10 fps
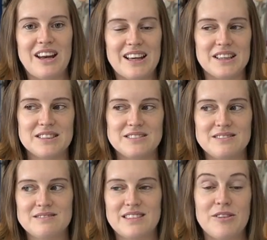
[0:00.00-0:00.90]
get like a
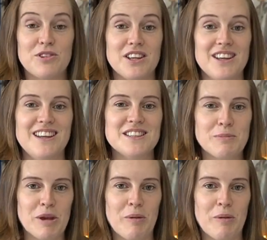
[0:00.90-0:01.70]
everything you need to make a